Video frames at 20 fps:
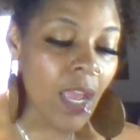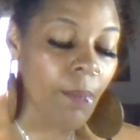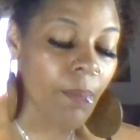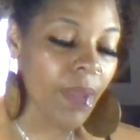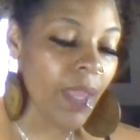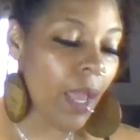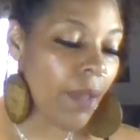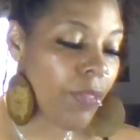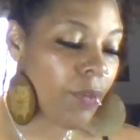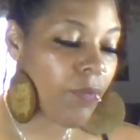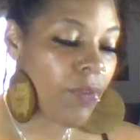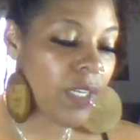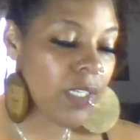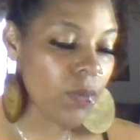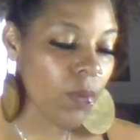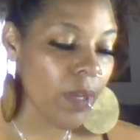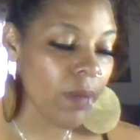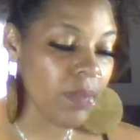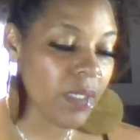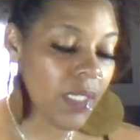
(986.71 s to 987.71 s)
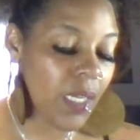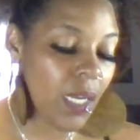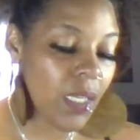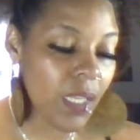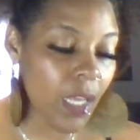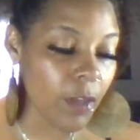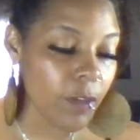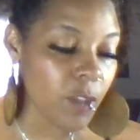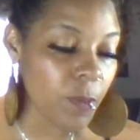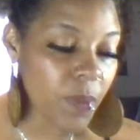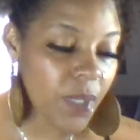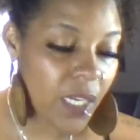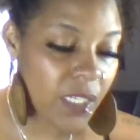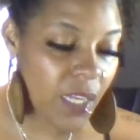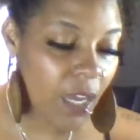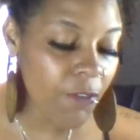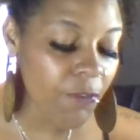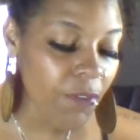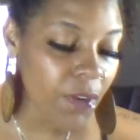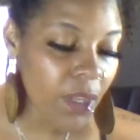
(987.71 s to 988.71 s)
Be- the reason why I'm saying that is because
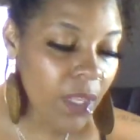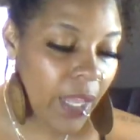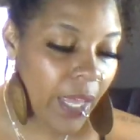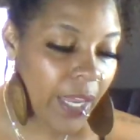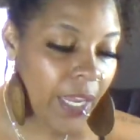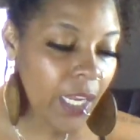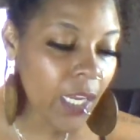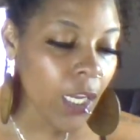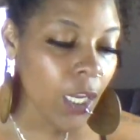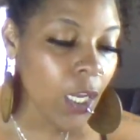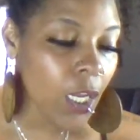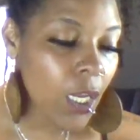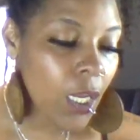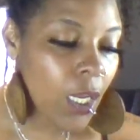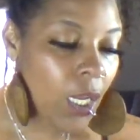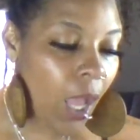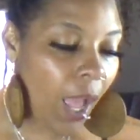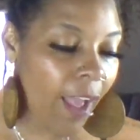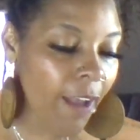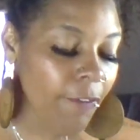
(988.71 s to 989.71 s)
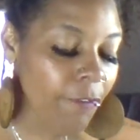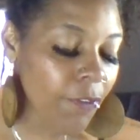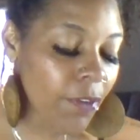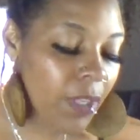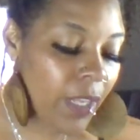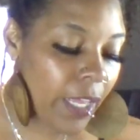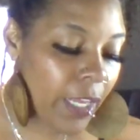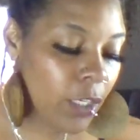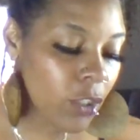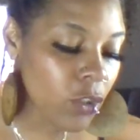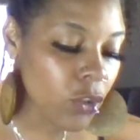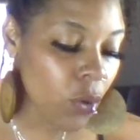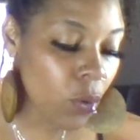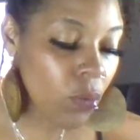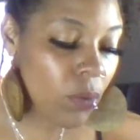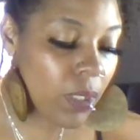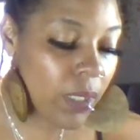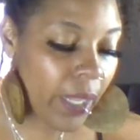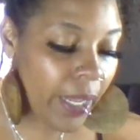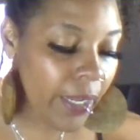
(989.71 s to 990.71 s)
I feel like I feel like
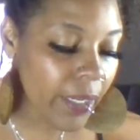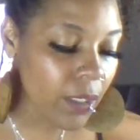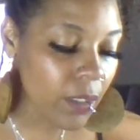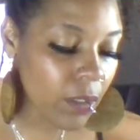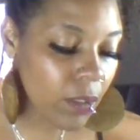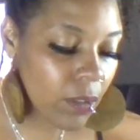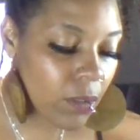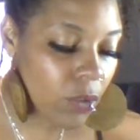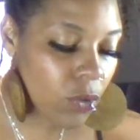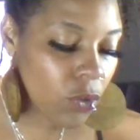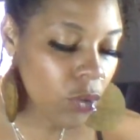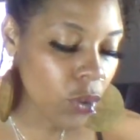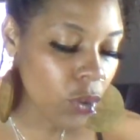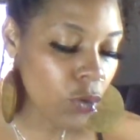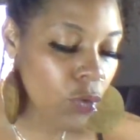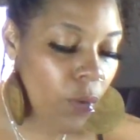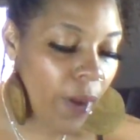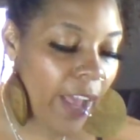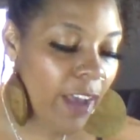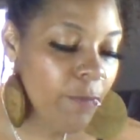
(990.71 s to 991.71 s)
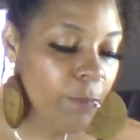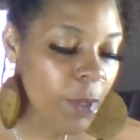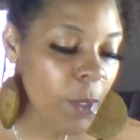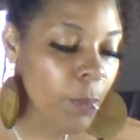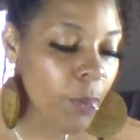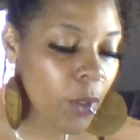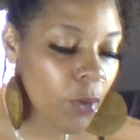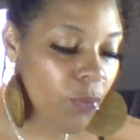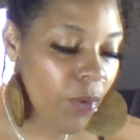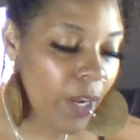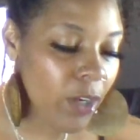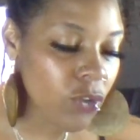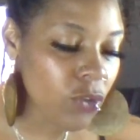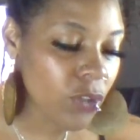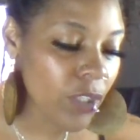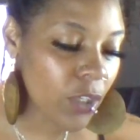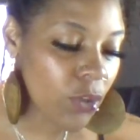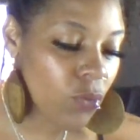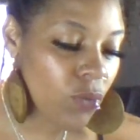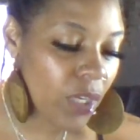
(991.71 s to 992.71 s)
don't let you have people around you
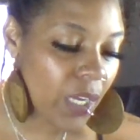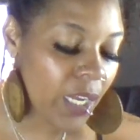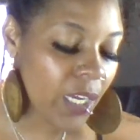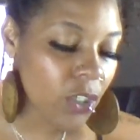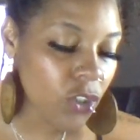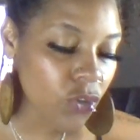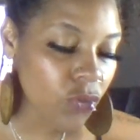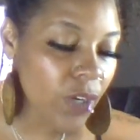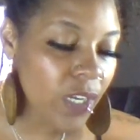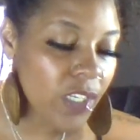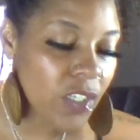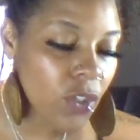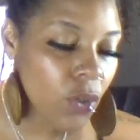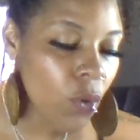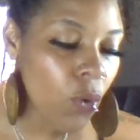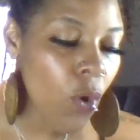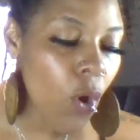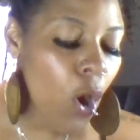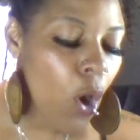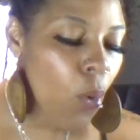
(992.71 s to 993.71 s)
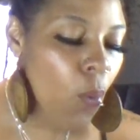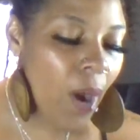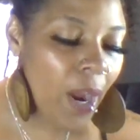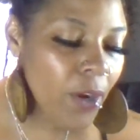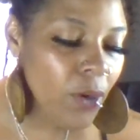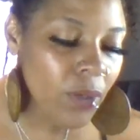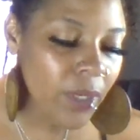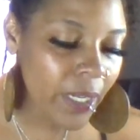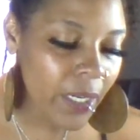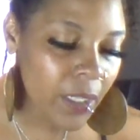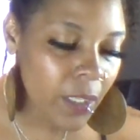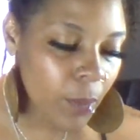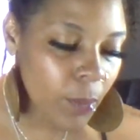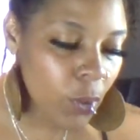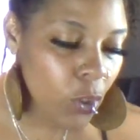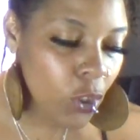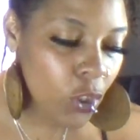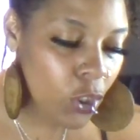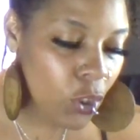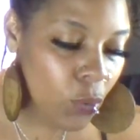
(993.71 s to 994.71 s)
that you can't trust. So why are you letting them
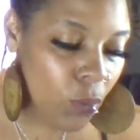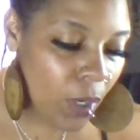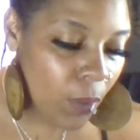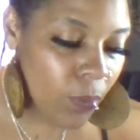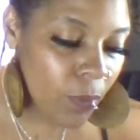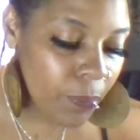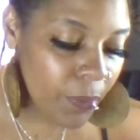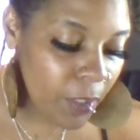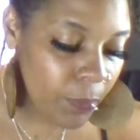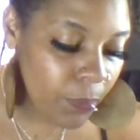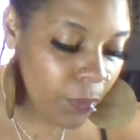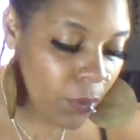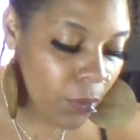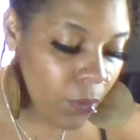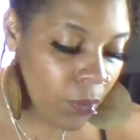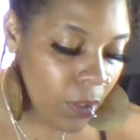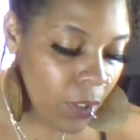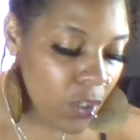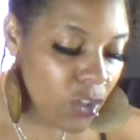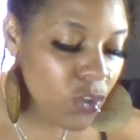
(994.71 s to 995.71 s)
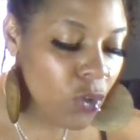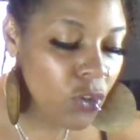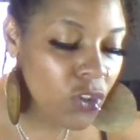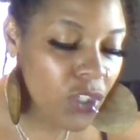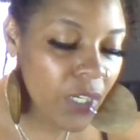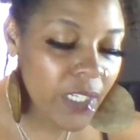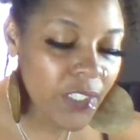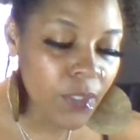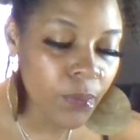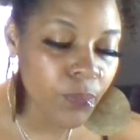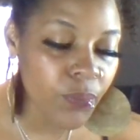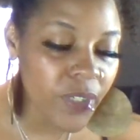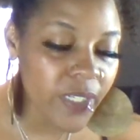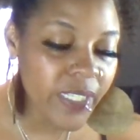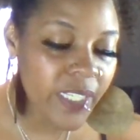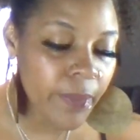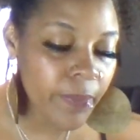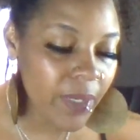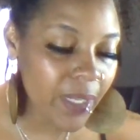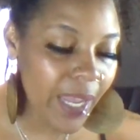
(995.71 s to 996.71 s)
hook you up with people? Association breeds
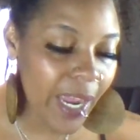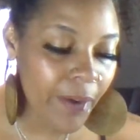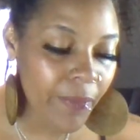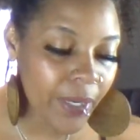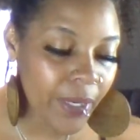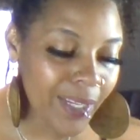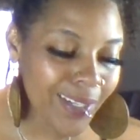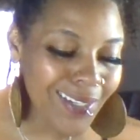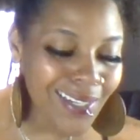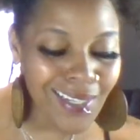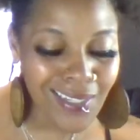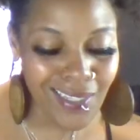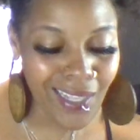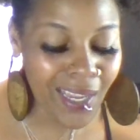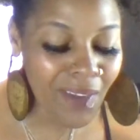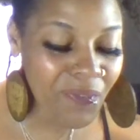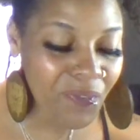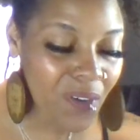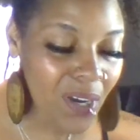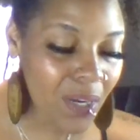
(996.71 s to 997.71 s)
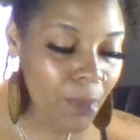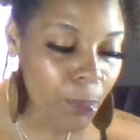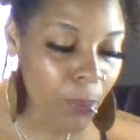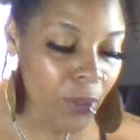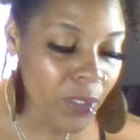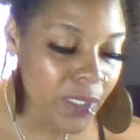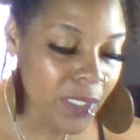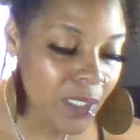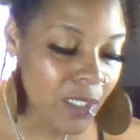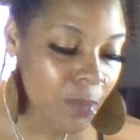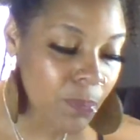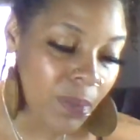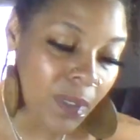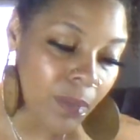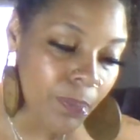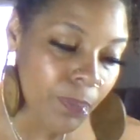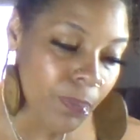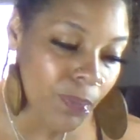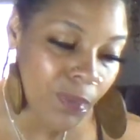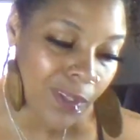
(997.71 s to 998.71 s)
similarity. They fuck persons
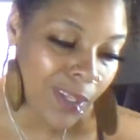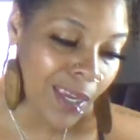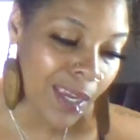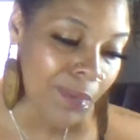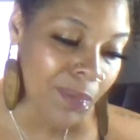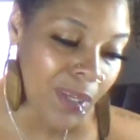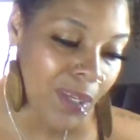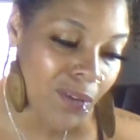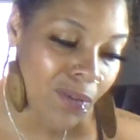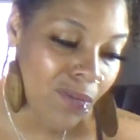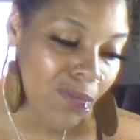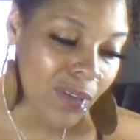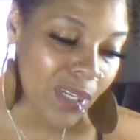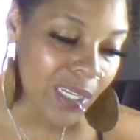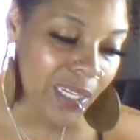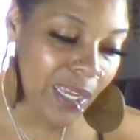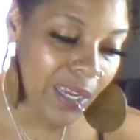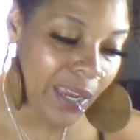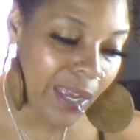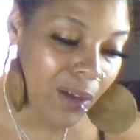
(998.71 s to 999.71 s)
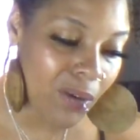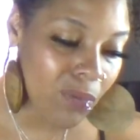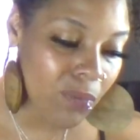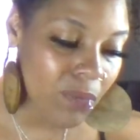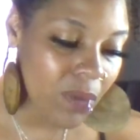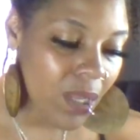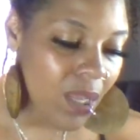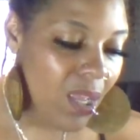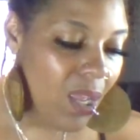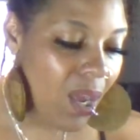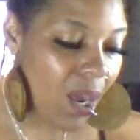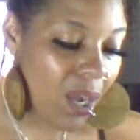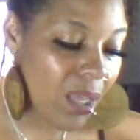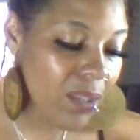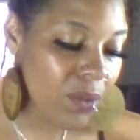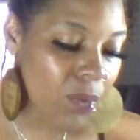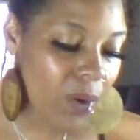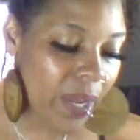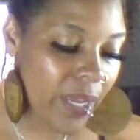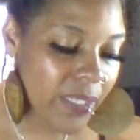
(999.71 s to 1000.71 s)
people. You know I mean? You don't need their help.
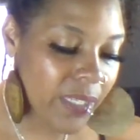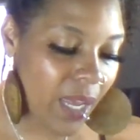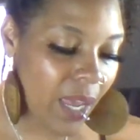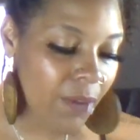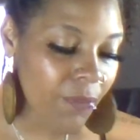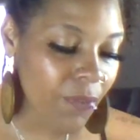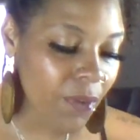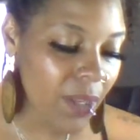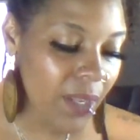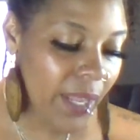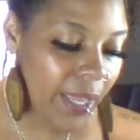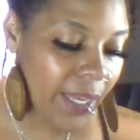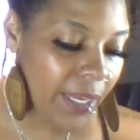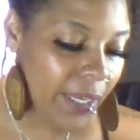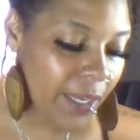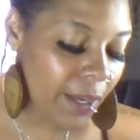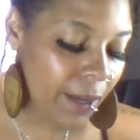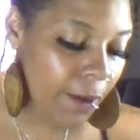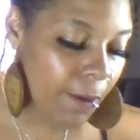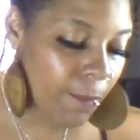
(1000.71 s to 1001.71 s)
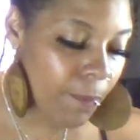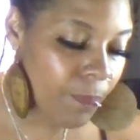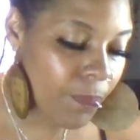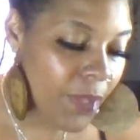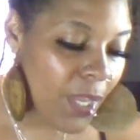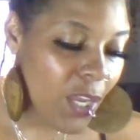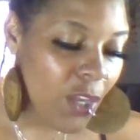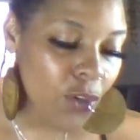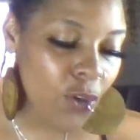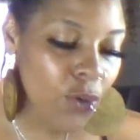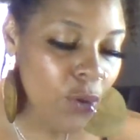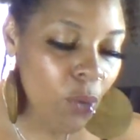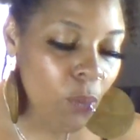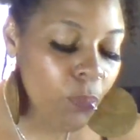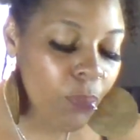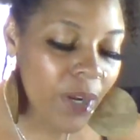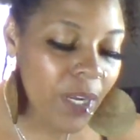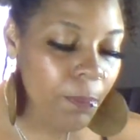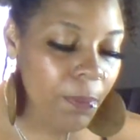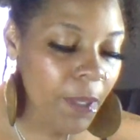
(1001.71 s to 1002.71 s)
Otherwise, I feel like um, you don't
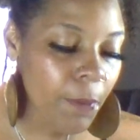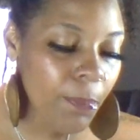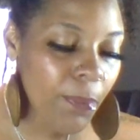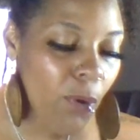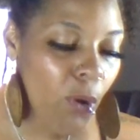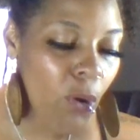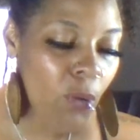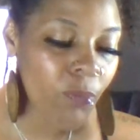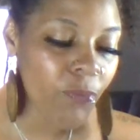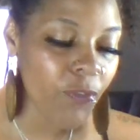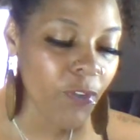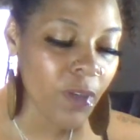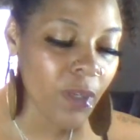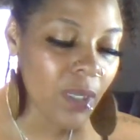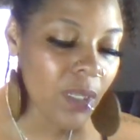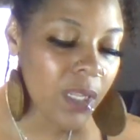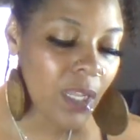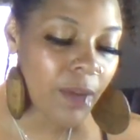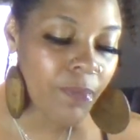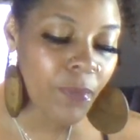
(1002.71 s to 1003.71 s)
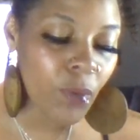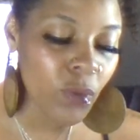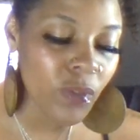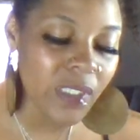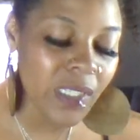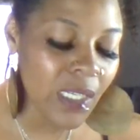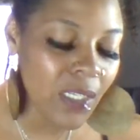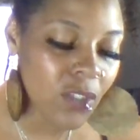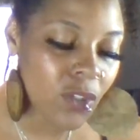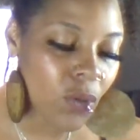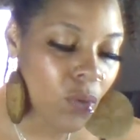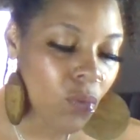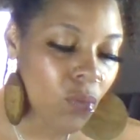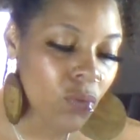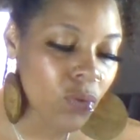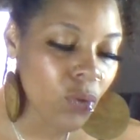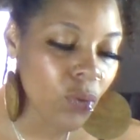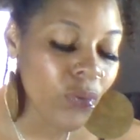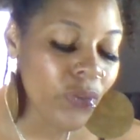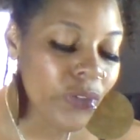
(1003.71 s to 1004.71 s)
bring people home from the club. Those things
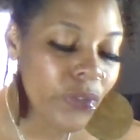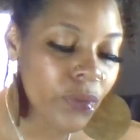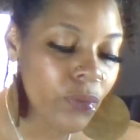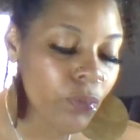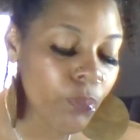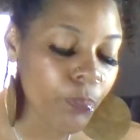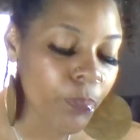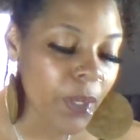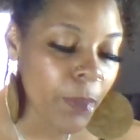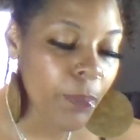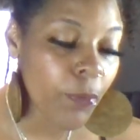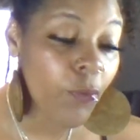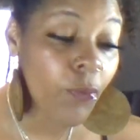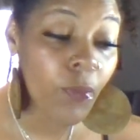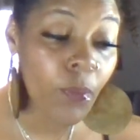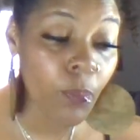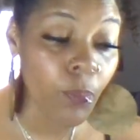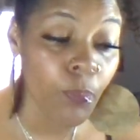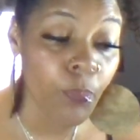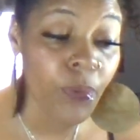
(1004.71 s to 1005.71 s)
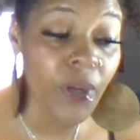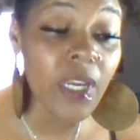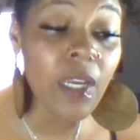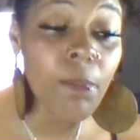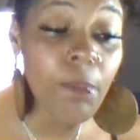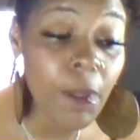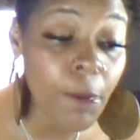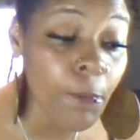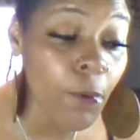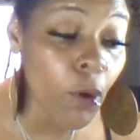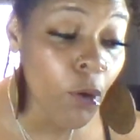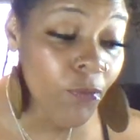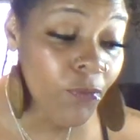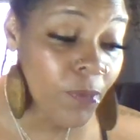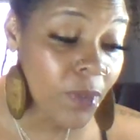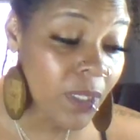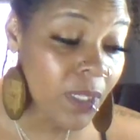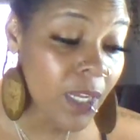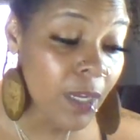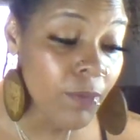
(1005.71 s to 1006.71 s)
don't. Those people Bringing people home from
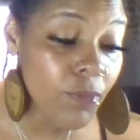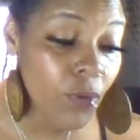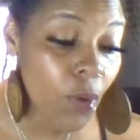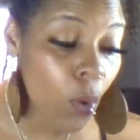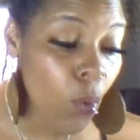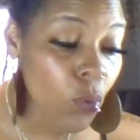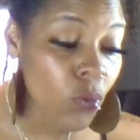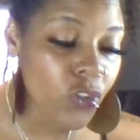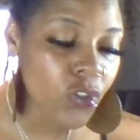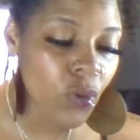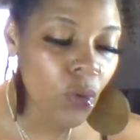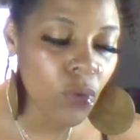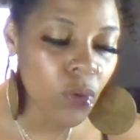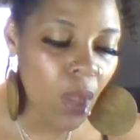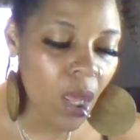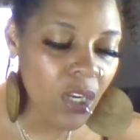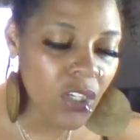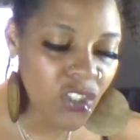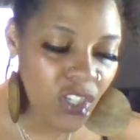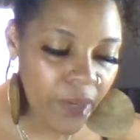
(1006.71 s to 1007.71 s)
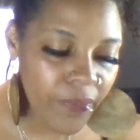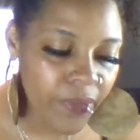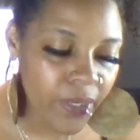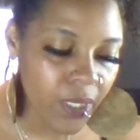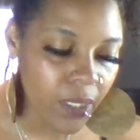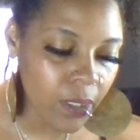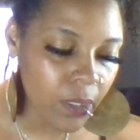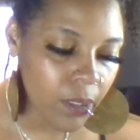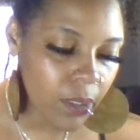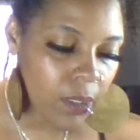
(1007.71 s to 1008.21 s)
the club holds no longevity.